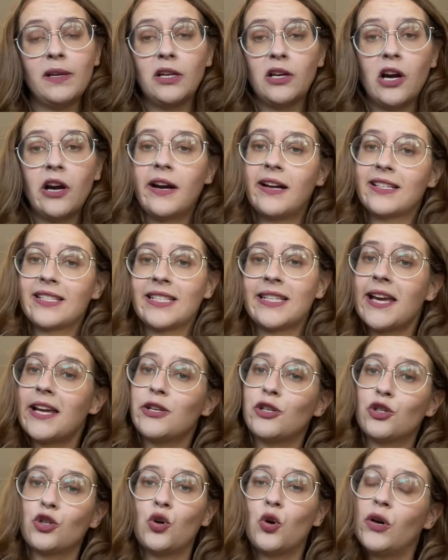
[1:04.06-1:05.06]
costs that
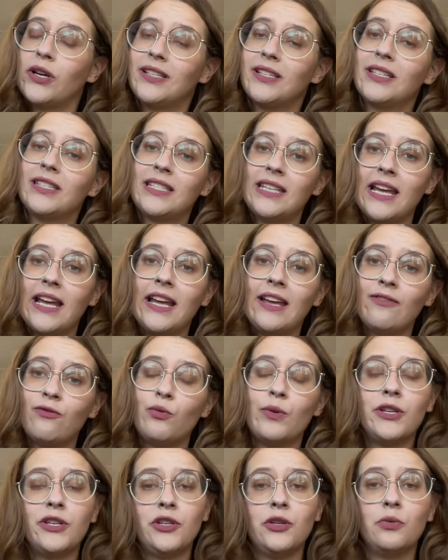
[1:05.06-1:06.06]
you're going to save
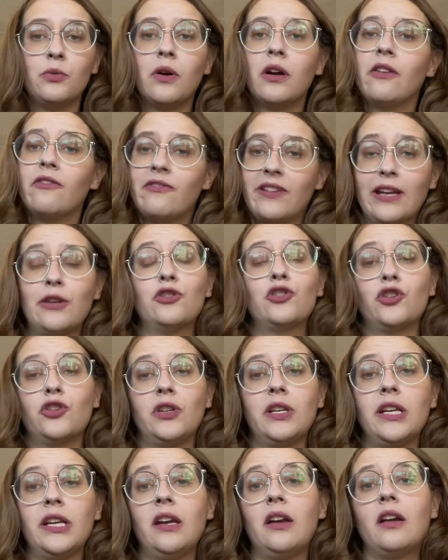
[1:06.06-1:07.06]
when you
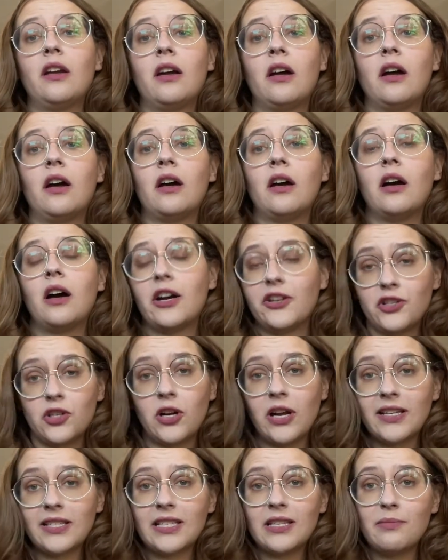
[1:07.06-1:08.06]
eventually
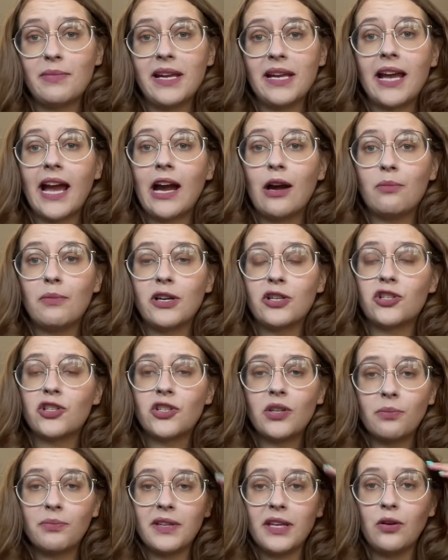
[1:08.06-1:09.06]
underestimate how much
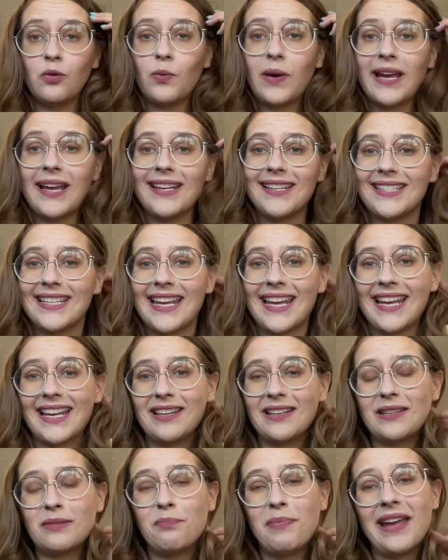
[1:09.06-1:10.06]
something weighs
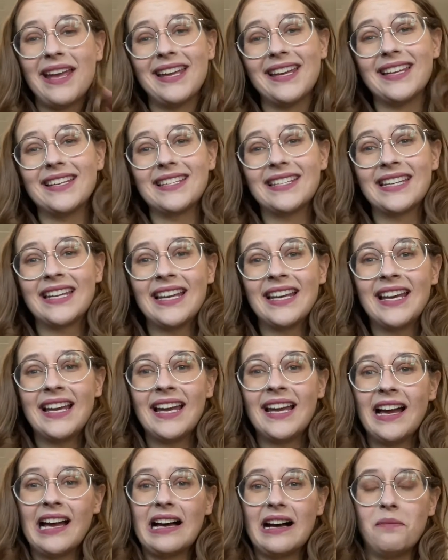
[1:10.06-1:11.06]
and pay it
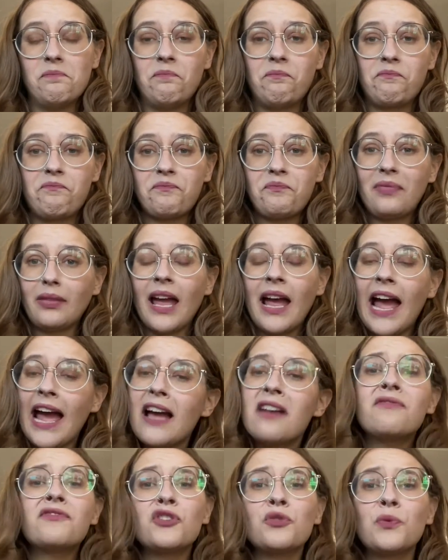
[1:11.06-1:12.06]

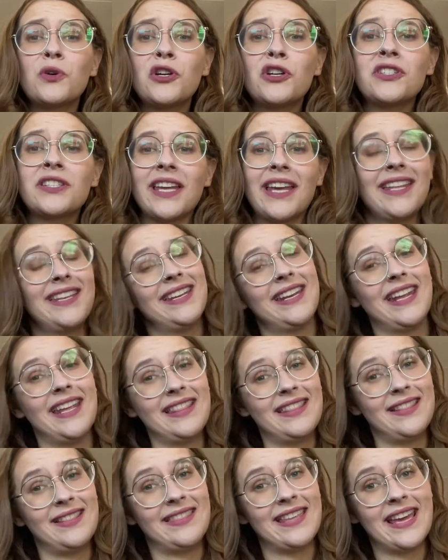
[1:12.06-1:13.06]
afterwards, and
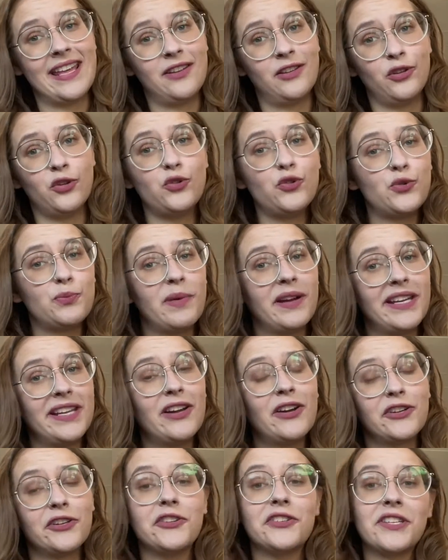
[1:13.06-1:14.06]
then lose money
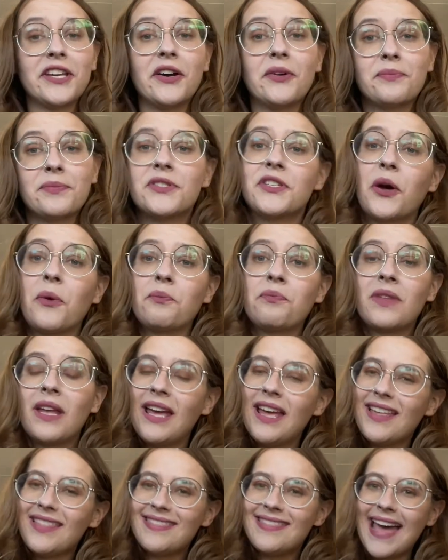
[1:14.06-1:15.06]
on your sale. So
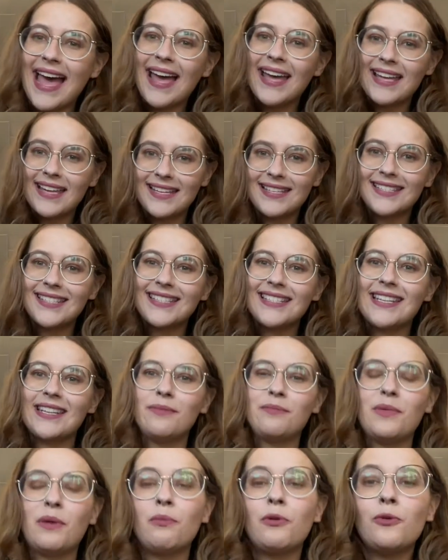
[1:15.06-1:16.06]
that is tip
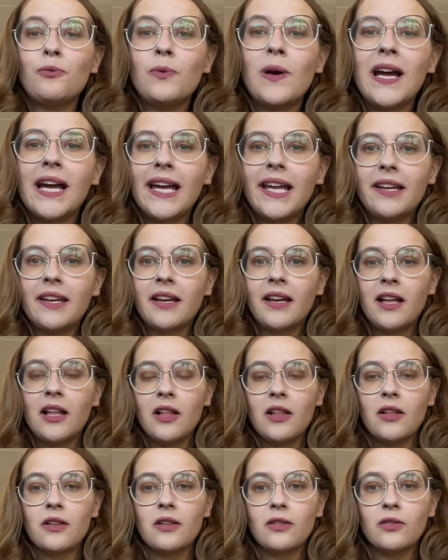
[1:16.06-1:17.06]
number 1.
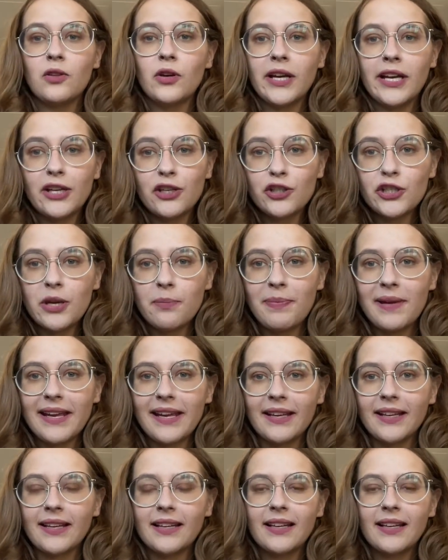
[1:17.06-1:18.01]
Look at your shipping.